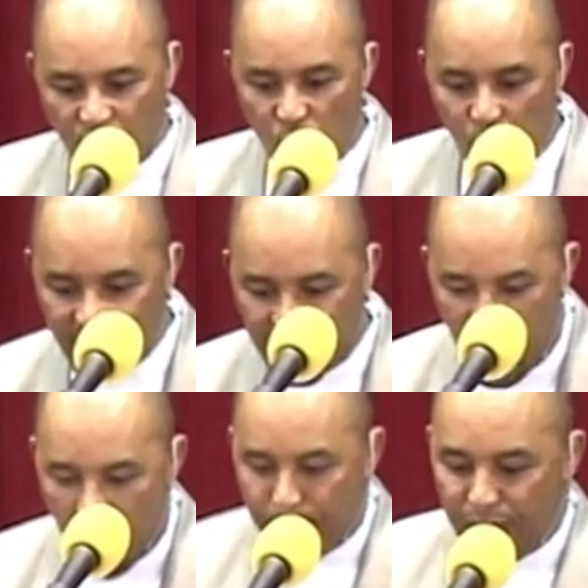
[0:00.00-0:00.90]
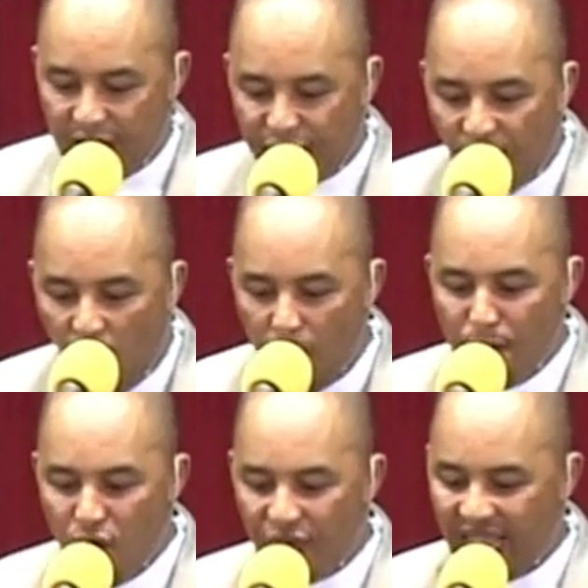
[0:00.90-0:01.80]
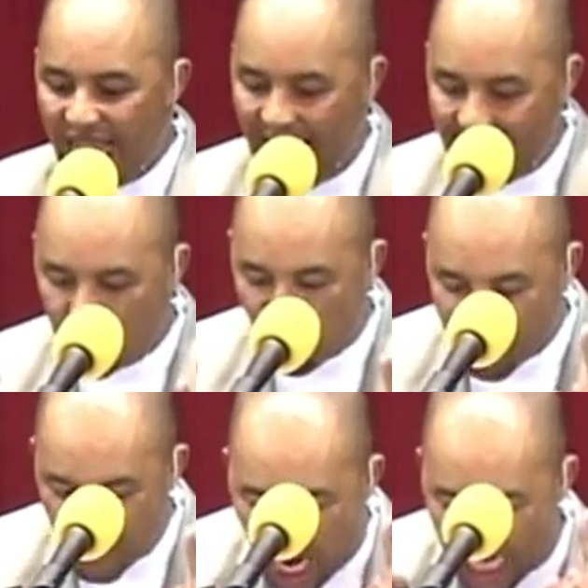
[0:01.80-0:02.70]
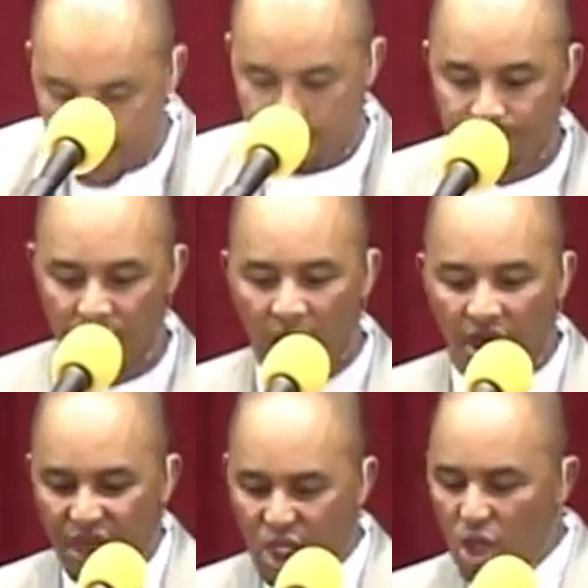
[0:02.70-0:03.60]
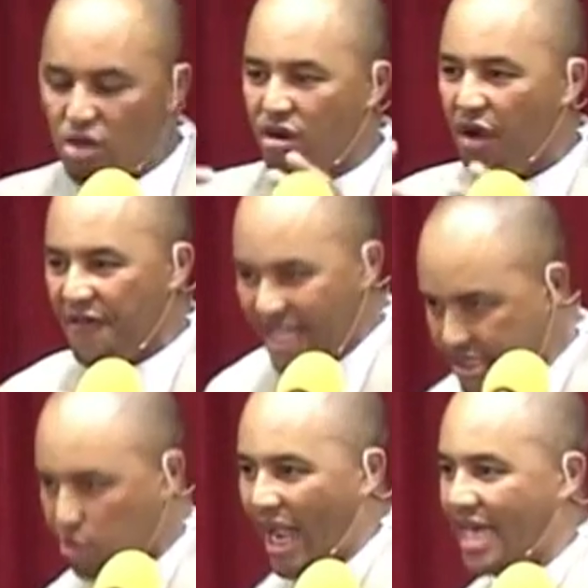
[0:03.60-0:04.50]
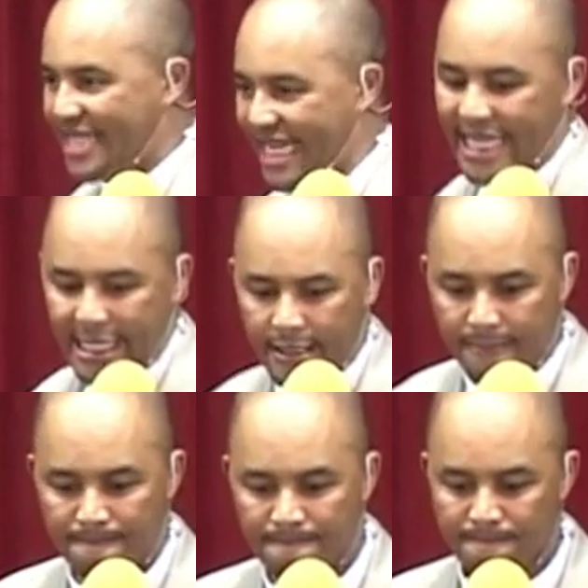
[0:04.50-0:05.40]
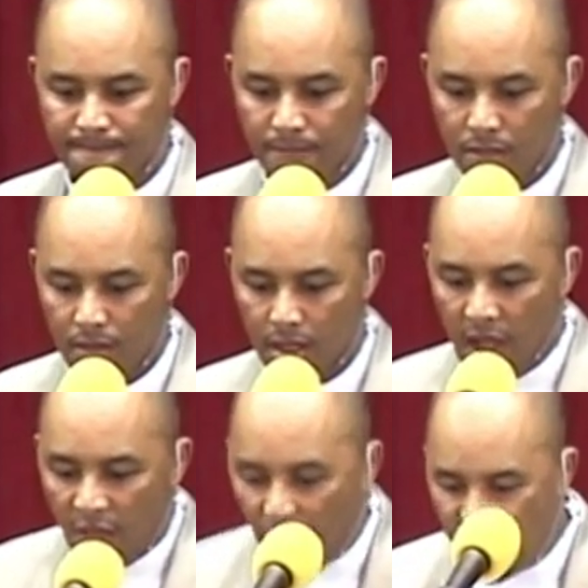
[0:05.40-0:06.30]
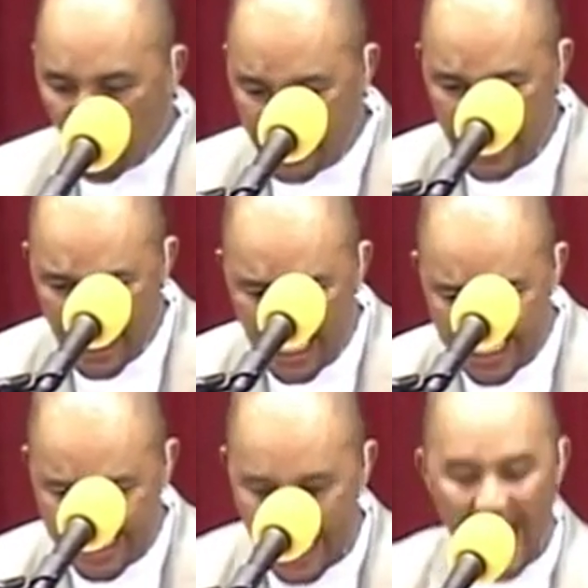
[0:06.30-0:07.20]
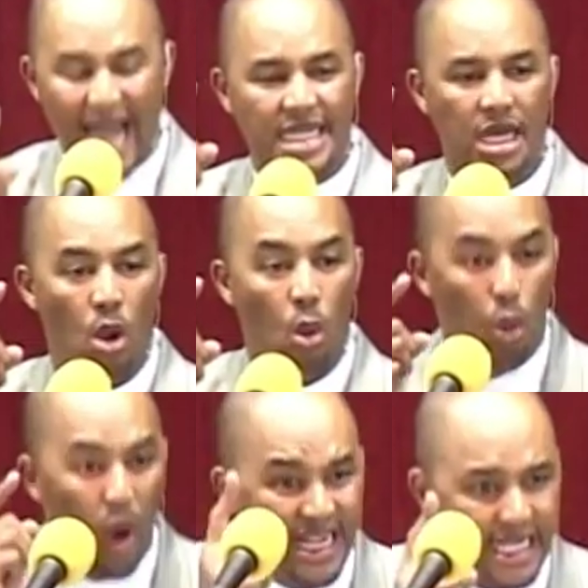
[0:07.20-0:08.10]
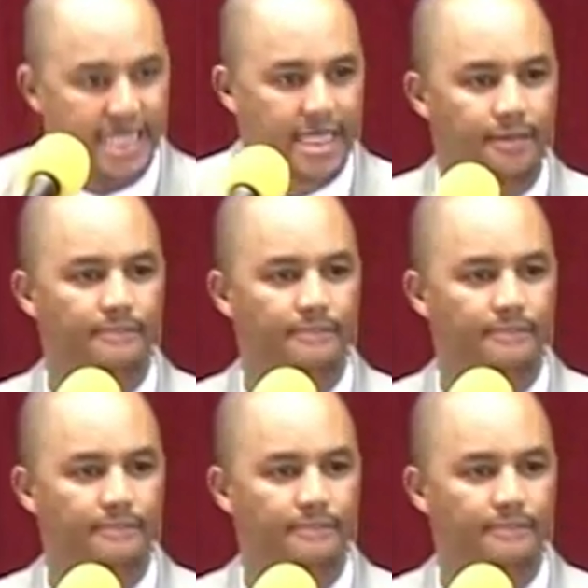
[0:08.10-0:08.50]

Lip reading: to wait before moving ahead with God. The children of Israel did it. For 40 years they had waited